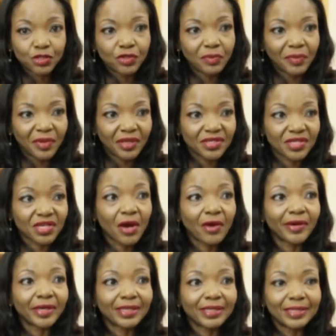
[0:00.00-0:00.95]
Shonubi is
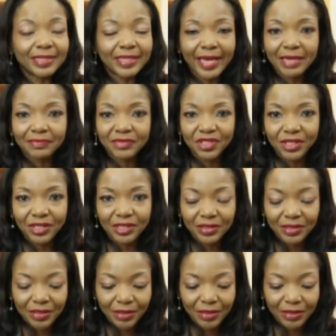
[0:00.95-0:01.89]
currently the
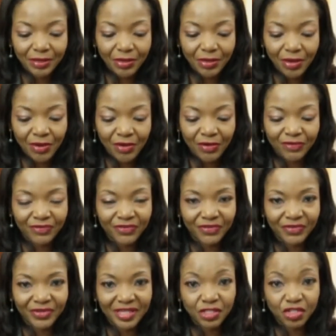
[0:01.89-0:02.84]
MD of
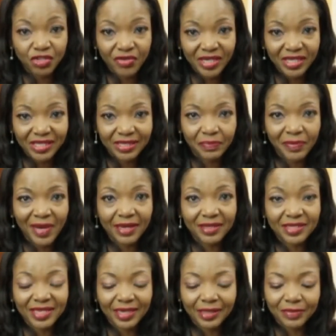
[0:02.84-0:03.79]
Nigerian
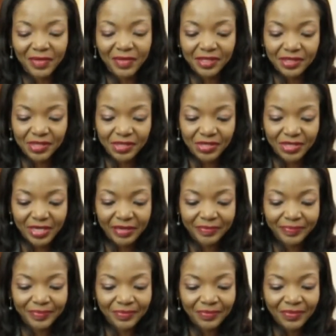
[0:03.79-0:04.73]
InterBank Settlement
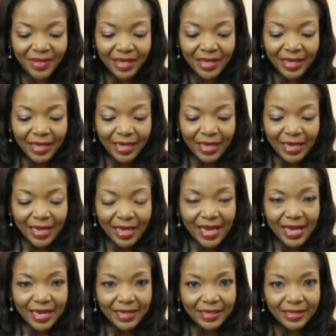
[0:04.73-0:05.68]
System
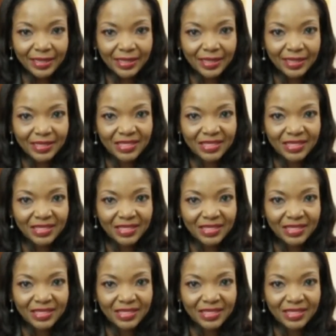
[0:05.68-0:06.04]
and